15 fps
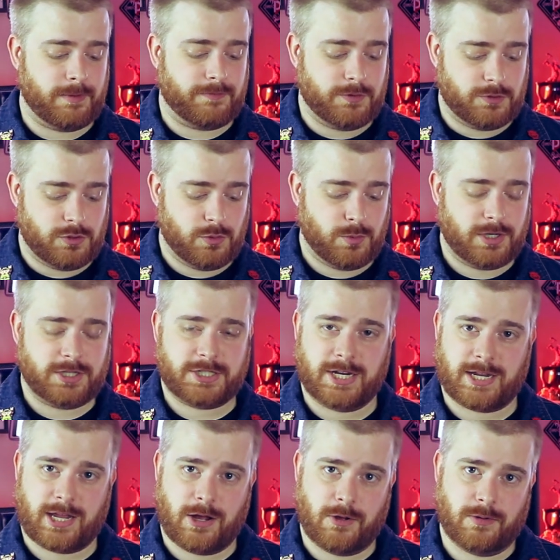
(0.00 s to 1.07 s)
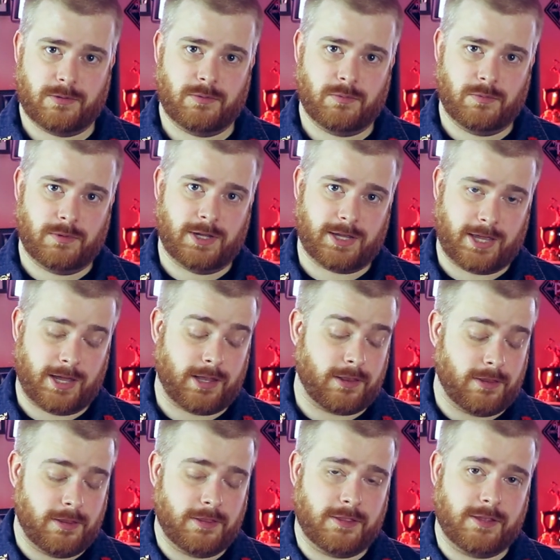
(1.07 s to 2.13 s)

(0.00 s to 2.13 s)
If you do want to check out, again,